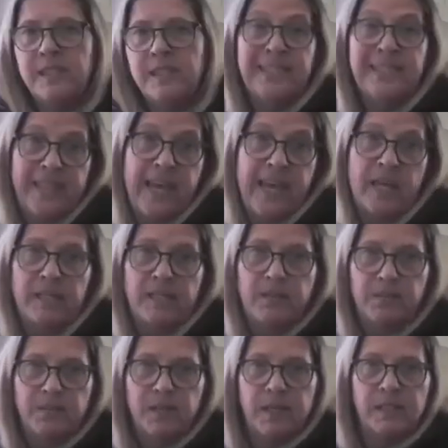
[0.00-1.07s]
less than,
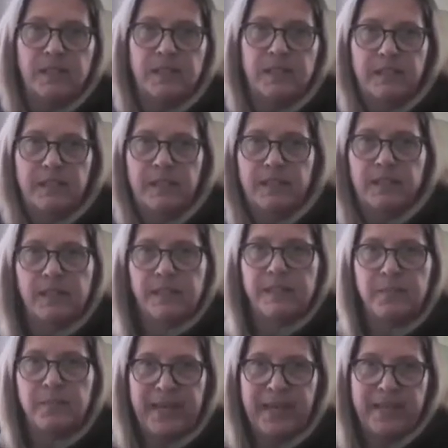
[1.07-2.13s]
right?
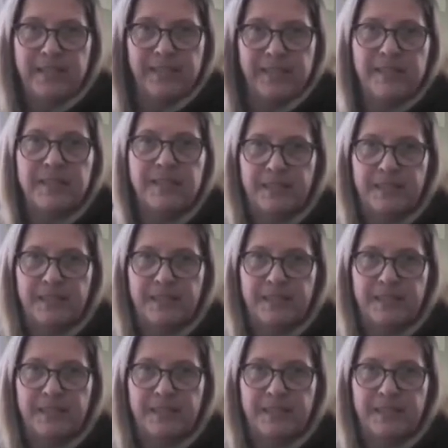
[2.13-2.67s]
Is my guess.